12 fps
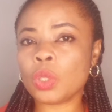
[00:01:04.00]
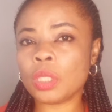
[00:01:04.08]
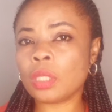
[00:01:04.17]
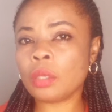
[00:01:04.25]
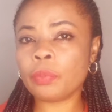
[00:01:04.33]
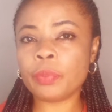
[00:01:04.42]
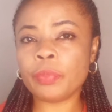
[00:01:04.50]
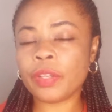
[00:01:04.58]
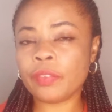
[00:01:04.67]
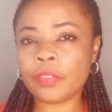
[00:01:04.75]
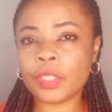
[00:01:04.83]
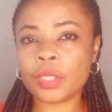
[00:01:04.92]
not be
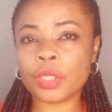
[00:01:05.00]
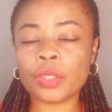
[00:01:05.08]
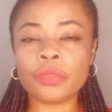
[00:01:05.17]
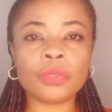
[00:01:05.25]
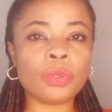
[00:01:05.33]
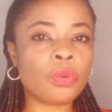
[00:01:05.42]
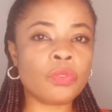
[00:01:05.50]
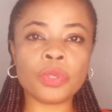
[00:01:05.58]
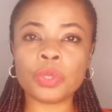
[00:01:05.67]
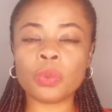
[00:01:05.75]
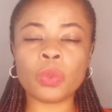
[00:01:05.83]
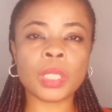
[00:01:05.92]
perfect if you go
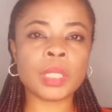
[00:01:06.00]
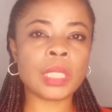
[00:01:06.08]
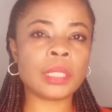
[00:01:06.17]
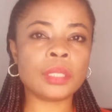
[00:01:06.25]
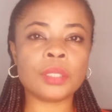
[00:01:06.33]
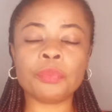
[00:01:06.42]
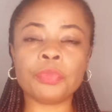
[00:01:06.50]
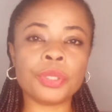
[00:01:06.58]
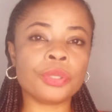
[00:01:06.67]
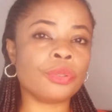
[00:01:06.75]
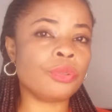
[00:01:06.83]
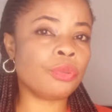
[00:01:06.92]
for the one that is a
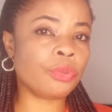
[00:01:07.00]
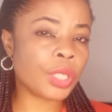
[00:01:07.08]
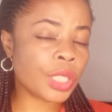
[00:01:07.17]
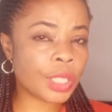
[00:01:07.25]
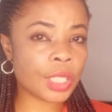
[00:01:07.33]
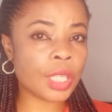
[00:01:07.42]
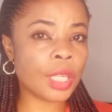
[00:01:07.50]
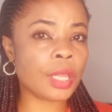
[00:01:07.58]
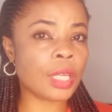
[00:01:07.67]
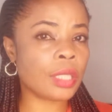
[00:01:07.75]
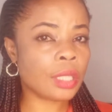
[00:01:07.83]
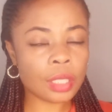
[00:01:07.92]
bit greasy,
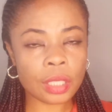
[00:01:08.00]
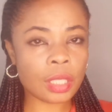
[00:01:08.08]
that